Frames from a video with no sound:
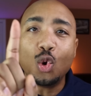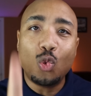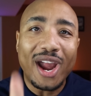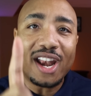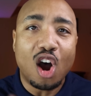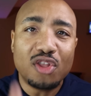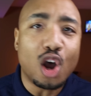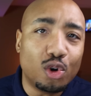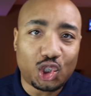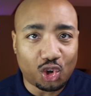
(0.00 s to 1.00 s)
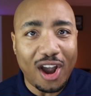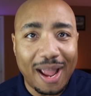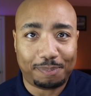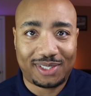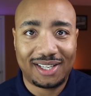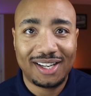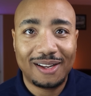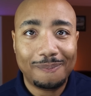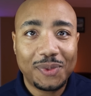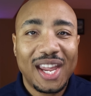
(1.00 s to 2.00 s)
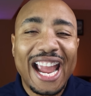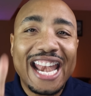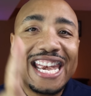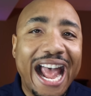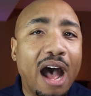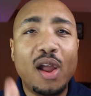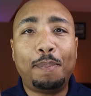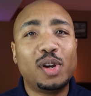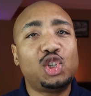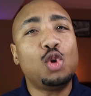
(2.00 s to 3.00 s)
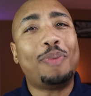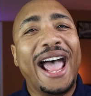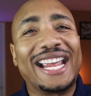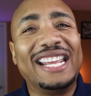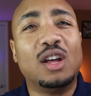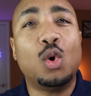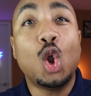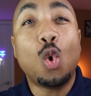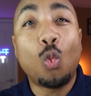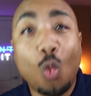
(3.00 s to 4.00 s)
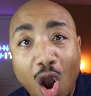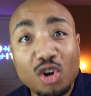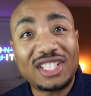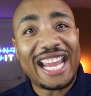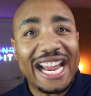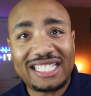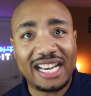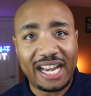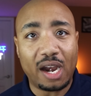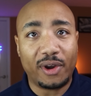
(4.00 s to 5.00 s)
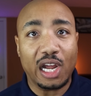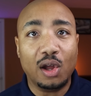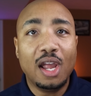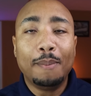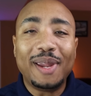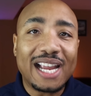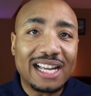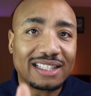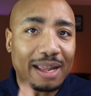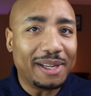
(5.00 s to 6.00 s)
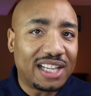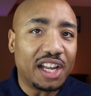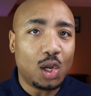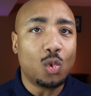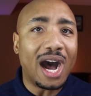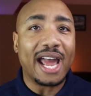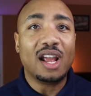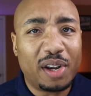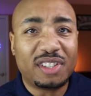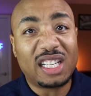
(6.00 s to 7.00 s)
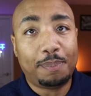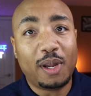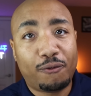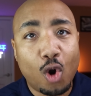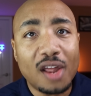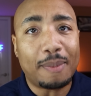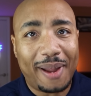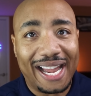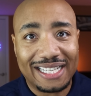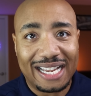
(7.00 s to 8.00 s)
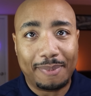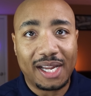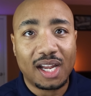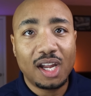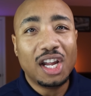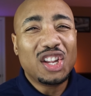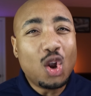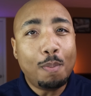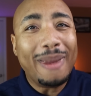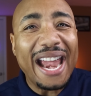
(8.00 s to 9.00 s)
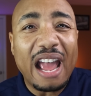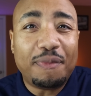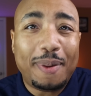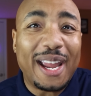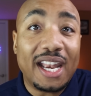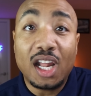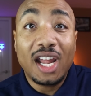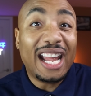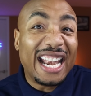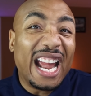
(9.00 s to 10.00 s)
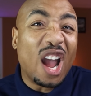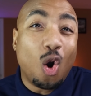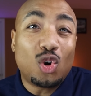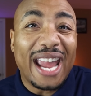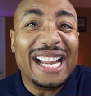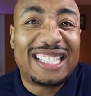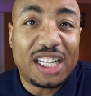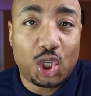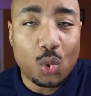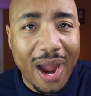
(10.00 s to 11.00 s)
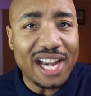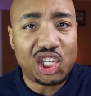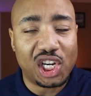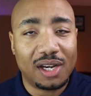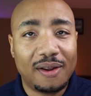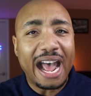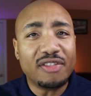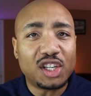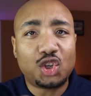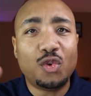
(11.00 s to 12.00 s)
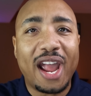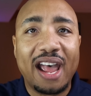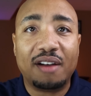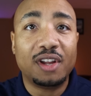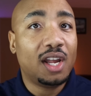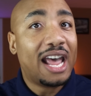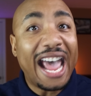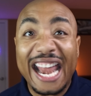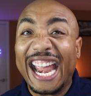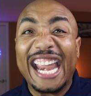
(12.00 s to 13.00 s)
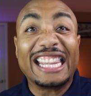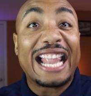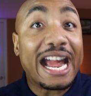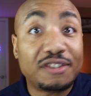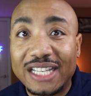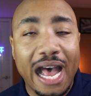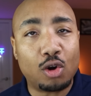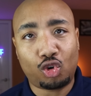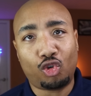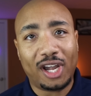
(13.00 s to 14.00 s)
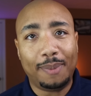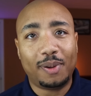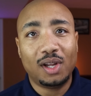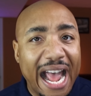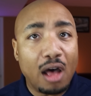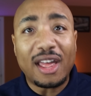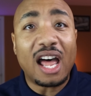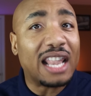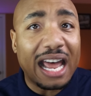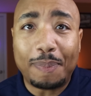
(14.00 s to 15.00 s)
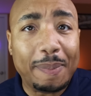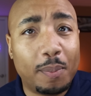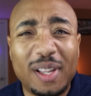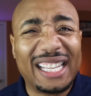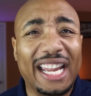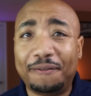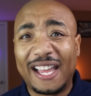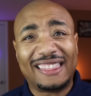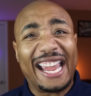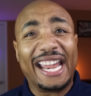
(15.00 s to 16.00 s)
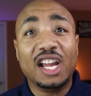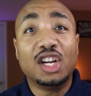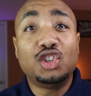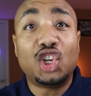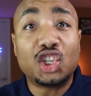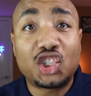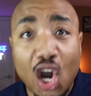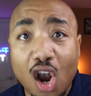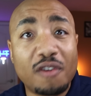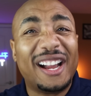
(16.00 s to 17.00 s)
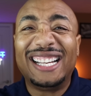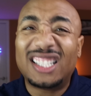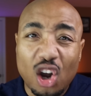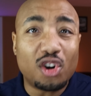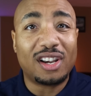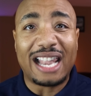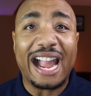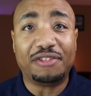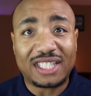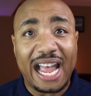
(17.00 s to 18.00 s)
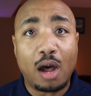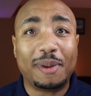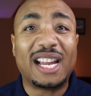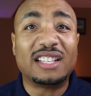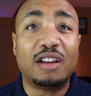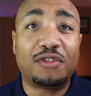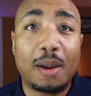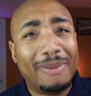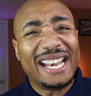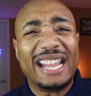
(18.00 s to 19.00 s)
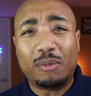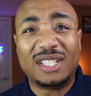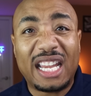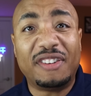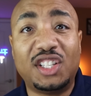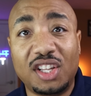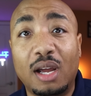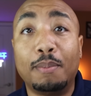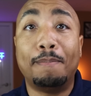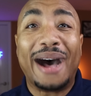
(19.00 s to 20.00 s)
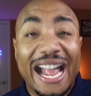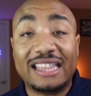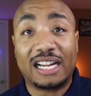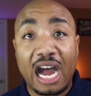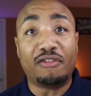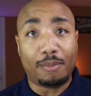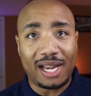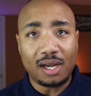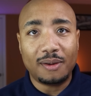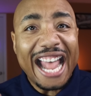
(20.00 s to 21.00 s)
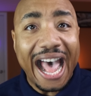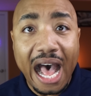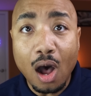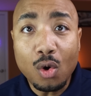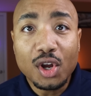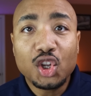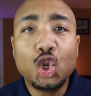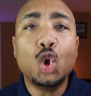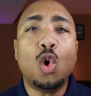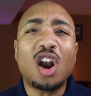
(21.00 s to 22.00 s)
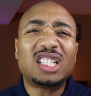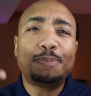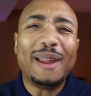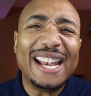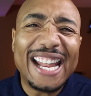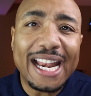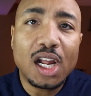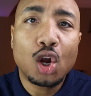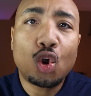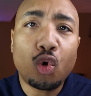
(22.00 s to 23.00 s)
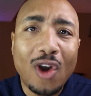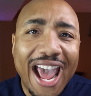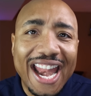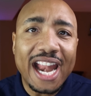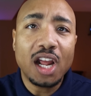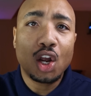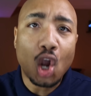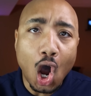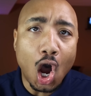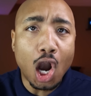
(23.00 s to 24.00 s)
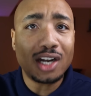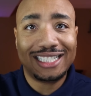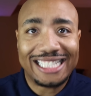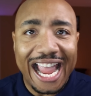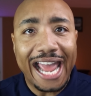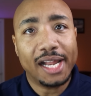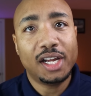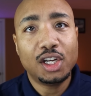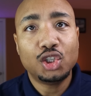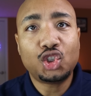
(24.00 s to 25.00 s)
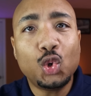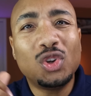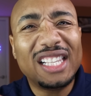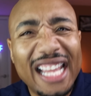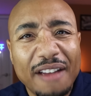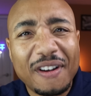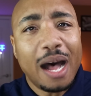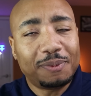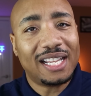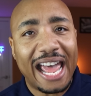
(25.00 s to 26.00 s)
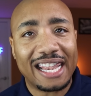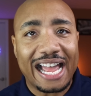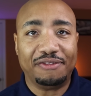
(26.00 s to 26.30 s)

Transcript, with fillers: You went on those trips. And now it puts you back in the worst case scenario. Because let me tell you what, previously before the pandemic, you may have been in an okay situation. Now that you have had a lifestyle creep, now a lot of people believe that they deserve a certain lifestyle because of the money that was given to them by the government. Now you are spending credit card debt to live up to that